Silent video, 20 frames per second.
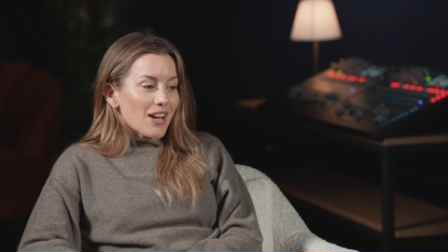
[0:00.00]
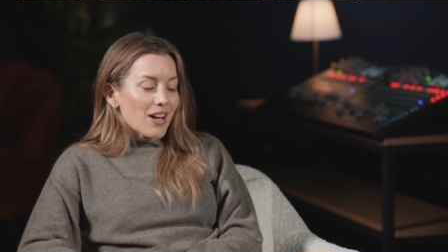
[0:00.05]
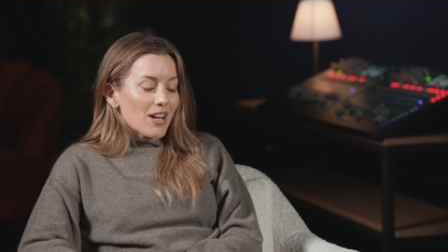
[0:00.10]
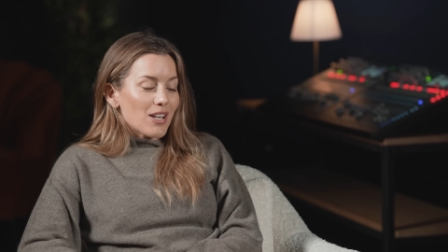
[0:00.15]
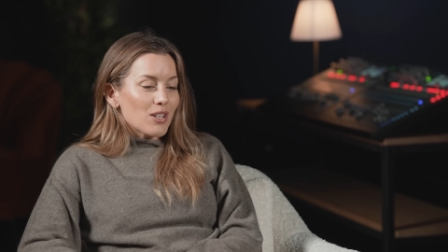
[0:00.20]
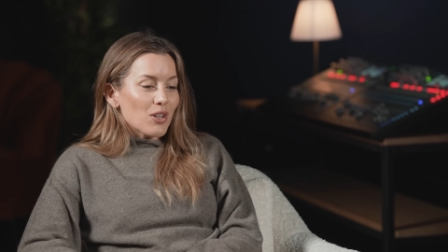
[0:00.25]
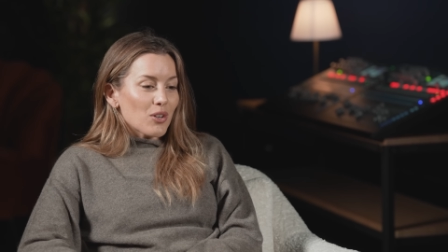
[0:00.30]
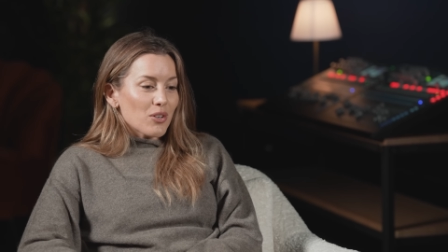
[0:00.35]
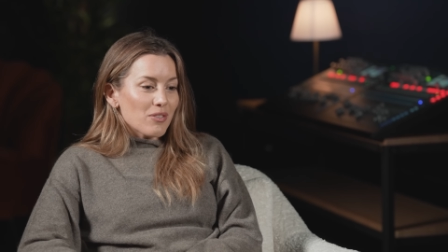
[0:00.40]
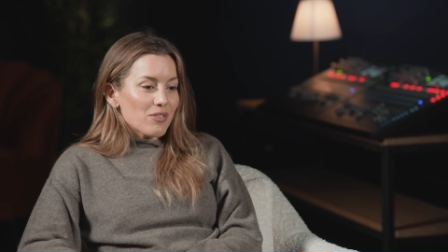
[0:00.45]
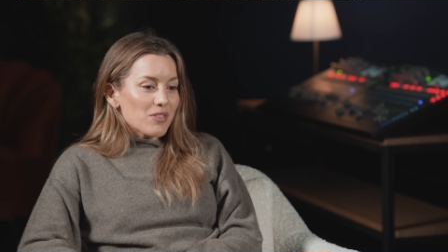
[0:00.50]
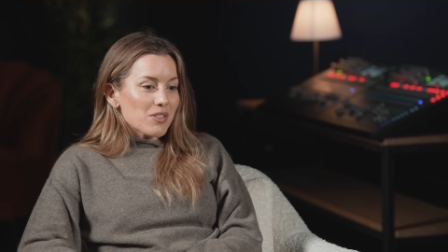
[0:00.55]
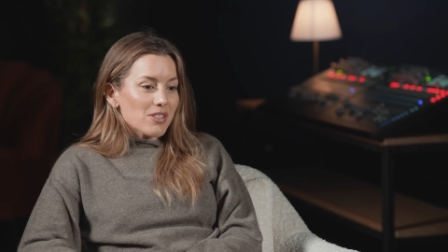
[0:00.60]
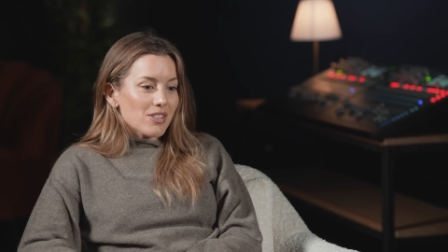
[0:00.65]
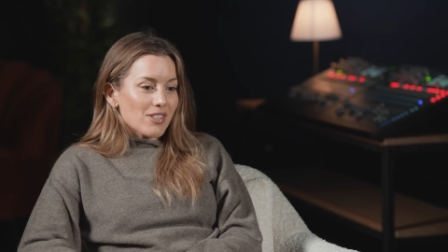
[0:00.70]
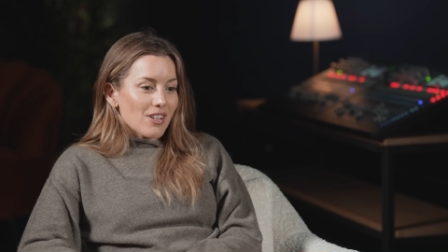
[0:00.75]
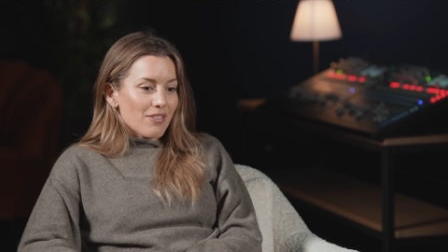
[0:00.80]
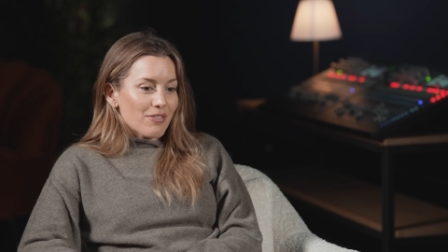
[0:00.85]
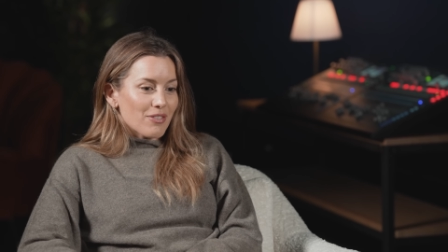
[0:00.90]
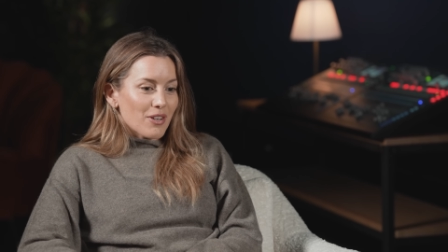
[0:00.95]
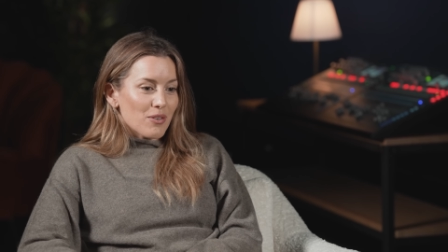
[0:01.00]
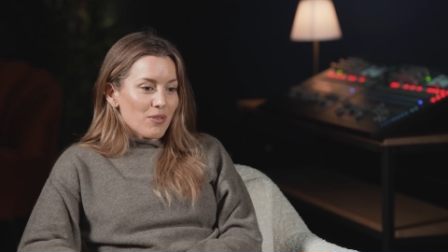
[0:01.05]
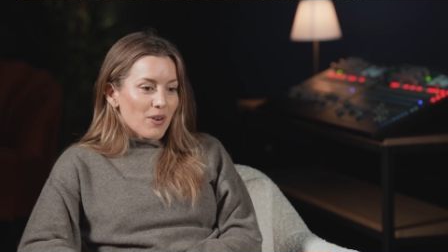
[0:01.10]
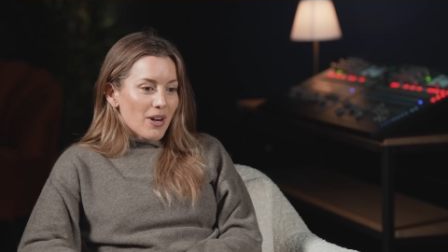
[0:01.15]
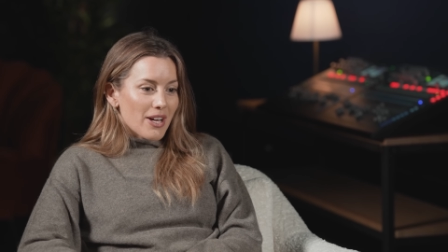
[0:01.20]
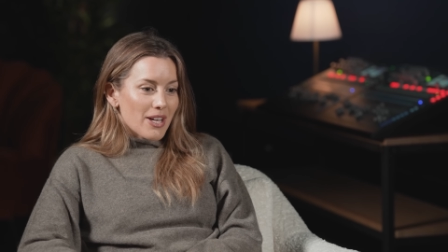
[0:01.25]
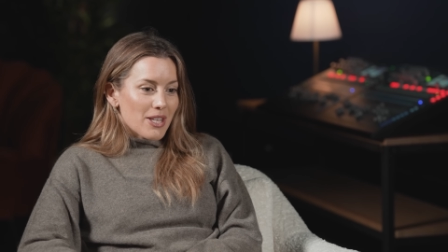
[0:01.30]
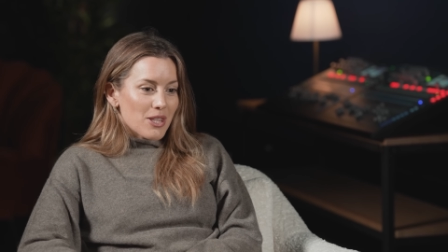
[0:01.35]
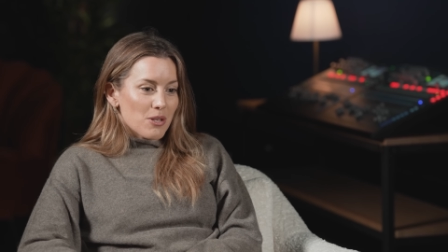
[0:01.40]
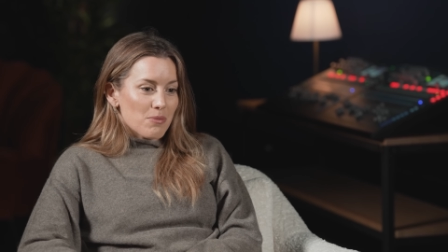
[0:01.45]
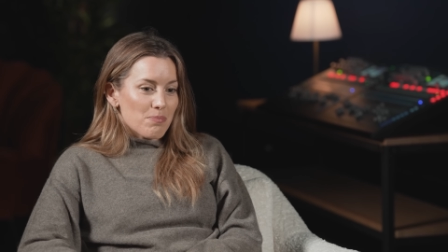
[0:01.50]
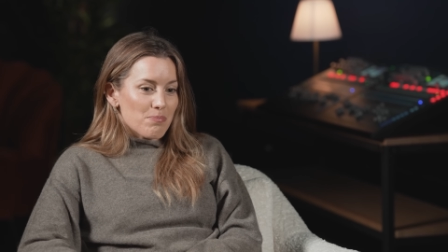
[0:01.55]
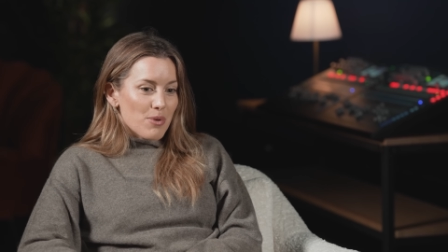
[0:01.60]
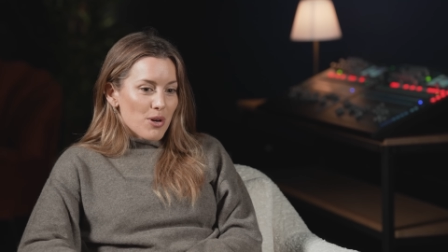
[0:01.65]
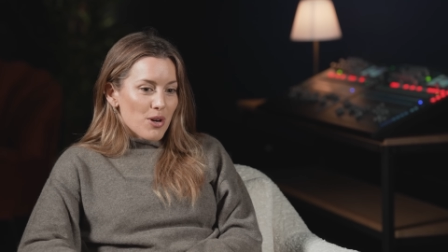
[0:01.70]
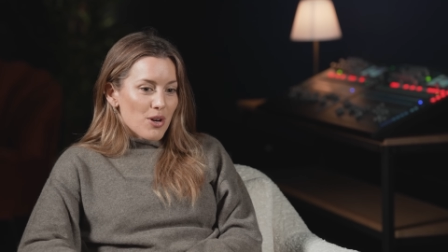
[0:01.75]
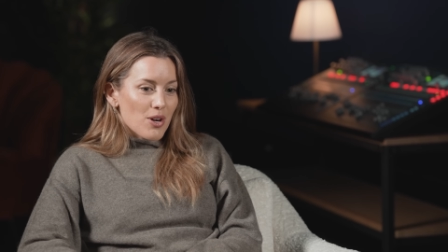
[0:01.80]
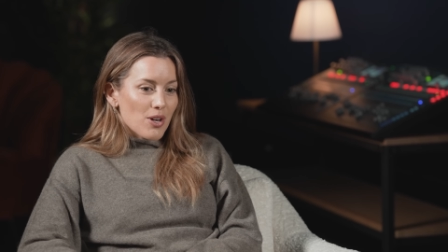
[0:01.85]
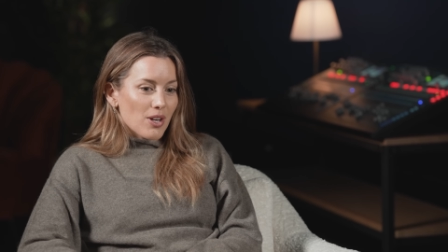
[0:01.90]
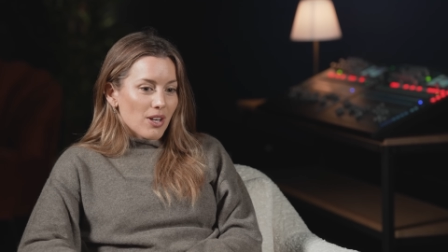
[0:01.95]
a lot of the stuff I write in the
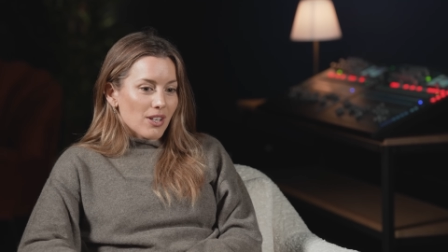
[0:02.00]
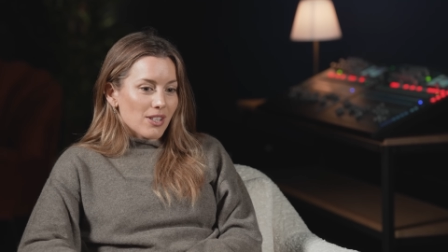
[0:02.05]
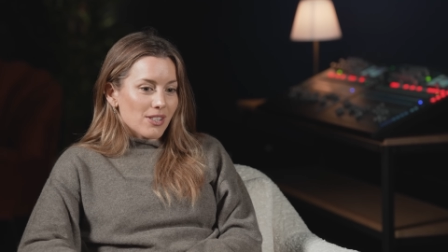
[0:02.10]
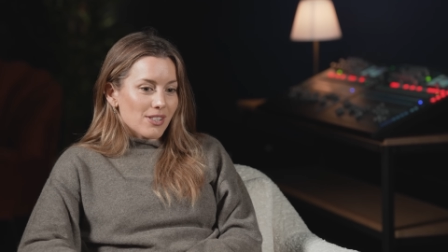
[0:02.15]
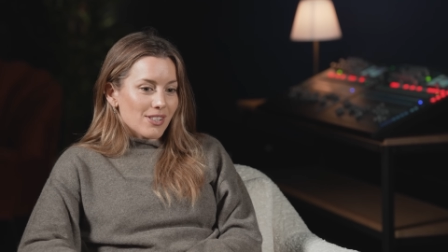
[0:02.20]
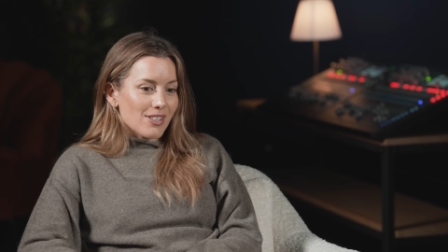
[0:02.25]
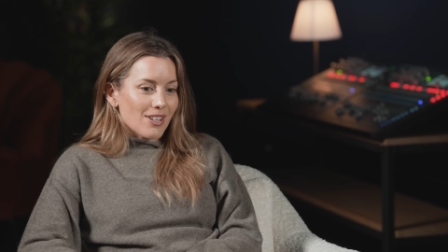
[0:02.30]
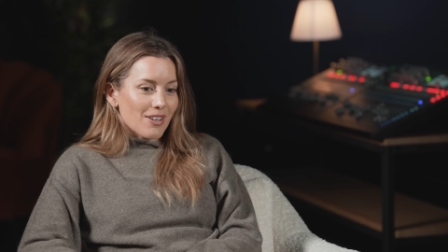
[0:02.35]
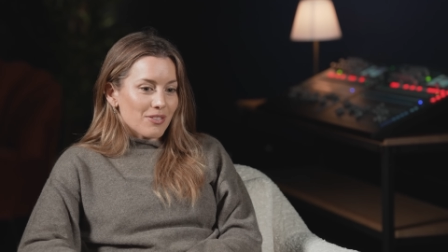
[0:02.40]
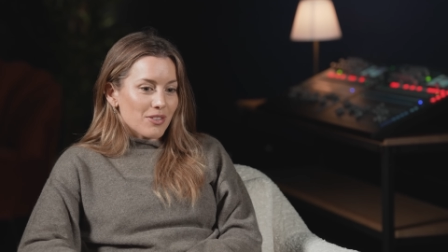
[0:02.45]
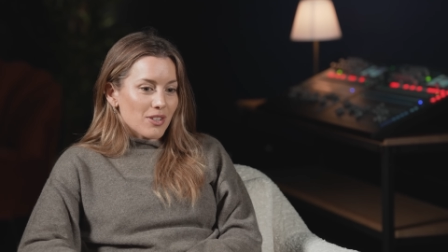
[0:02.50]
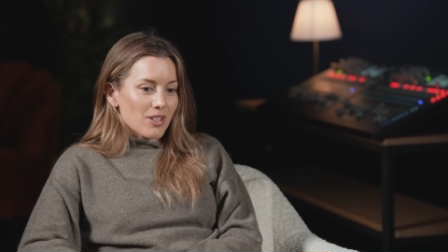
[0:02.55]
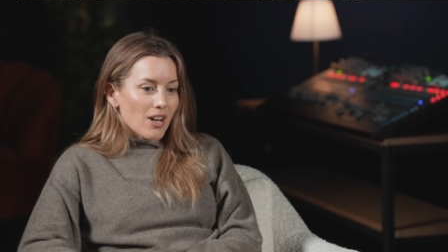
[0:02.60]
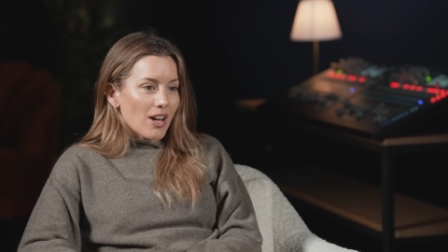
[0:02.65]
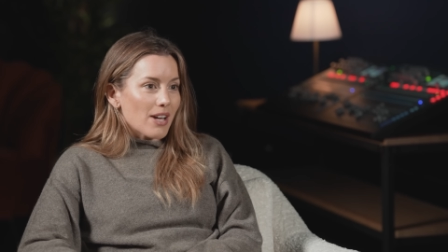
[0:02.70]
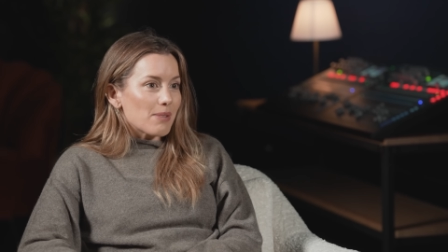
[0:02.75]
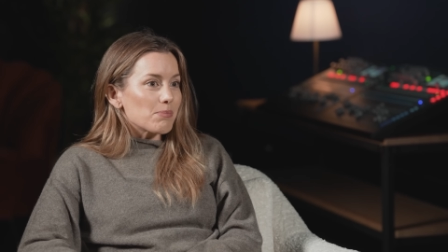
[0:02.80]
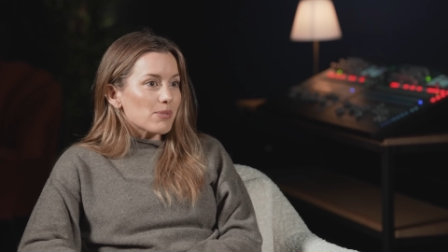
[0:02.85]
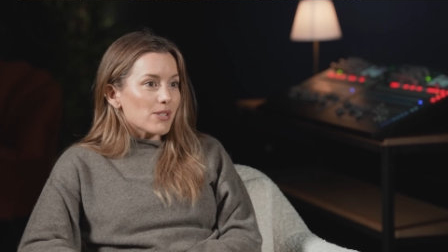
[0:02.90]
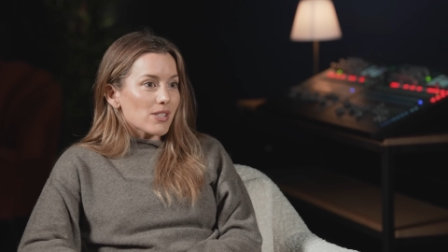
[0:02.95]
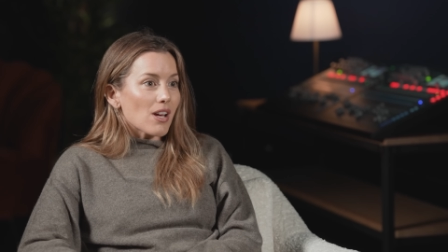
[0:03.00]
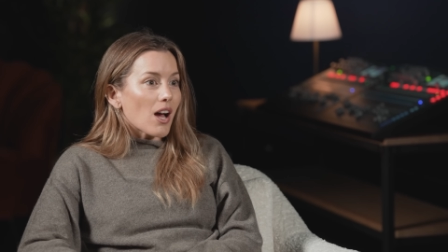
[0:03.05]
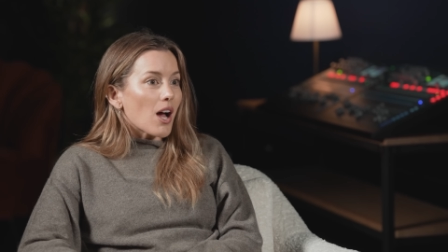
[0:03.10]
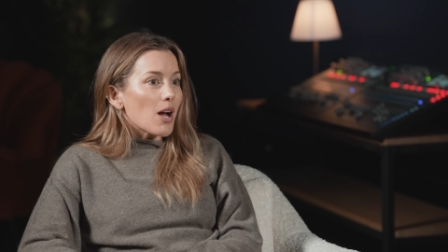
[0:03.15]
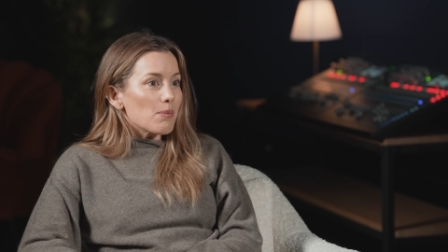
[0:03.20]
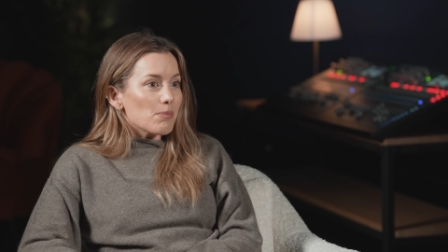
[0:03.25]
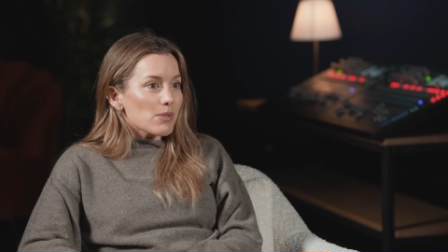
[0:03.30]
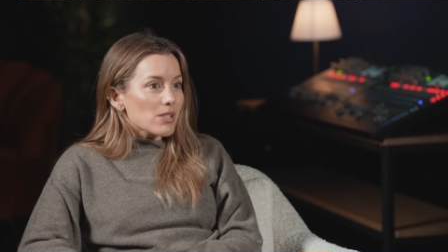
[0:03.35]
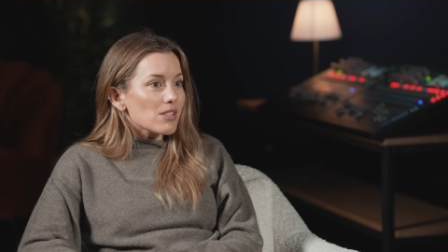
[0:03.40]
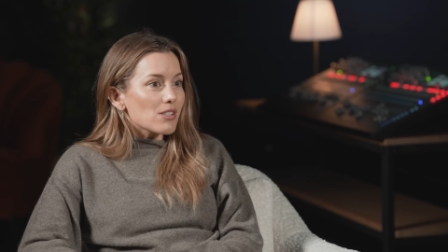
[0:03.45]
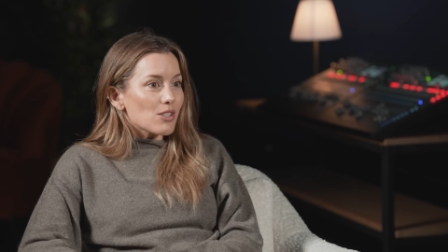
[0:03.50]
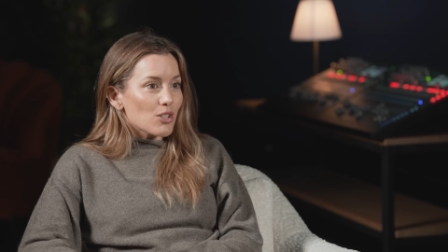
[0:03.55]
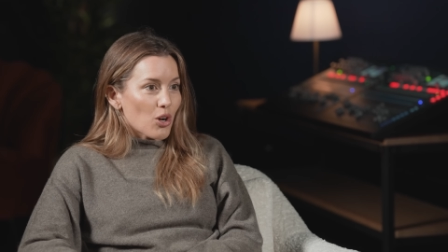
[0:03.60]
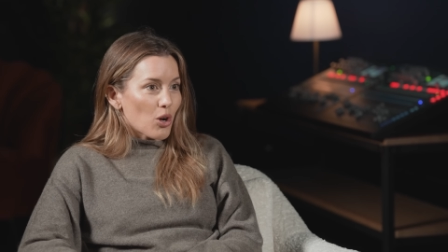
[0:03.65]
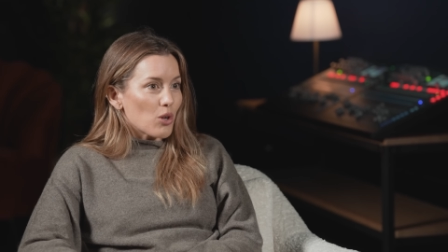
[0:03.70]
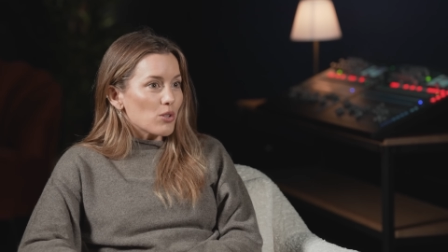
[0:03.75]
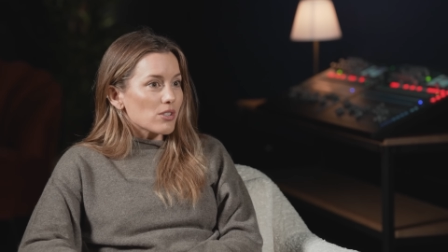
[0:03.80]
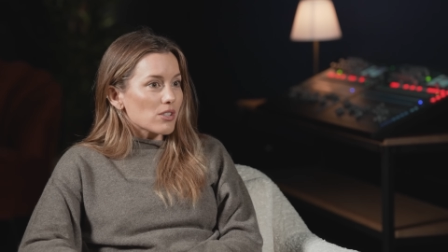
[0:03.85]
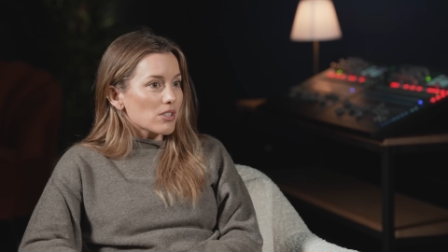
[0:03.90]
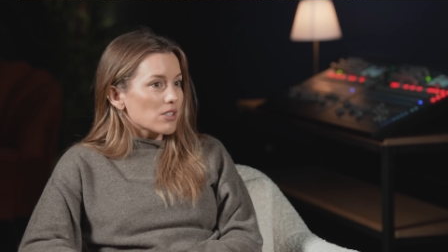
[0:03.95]
book is stuff that I'm I'm still
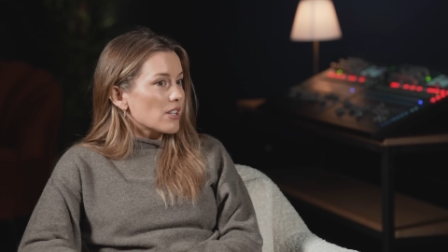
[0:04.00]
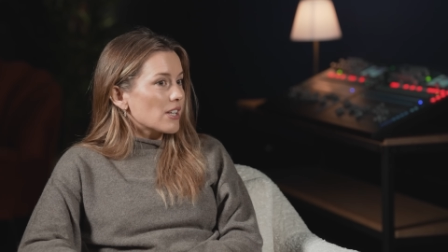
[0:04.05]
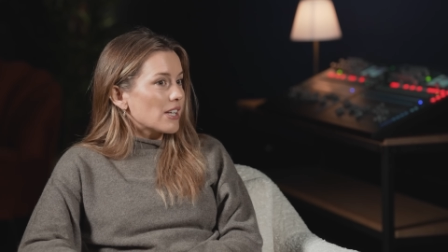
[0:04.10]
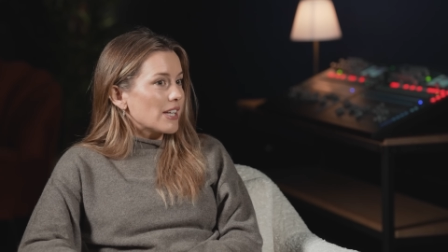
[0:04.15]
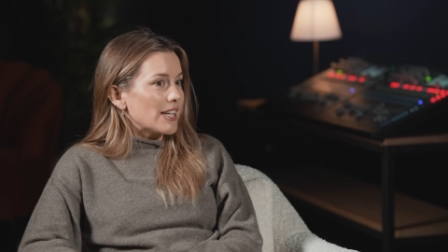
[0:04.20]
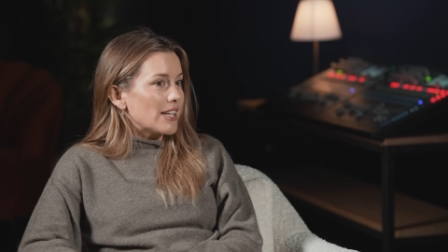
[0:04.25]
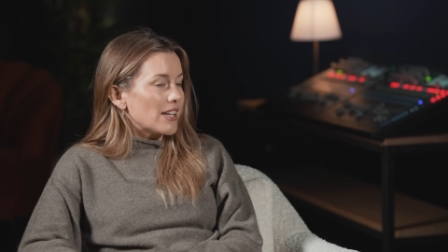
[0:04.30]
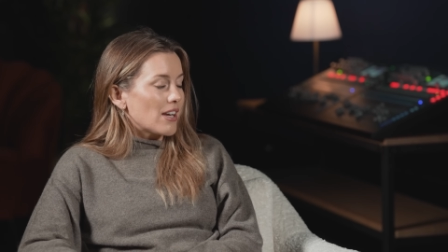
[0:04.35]
constantly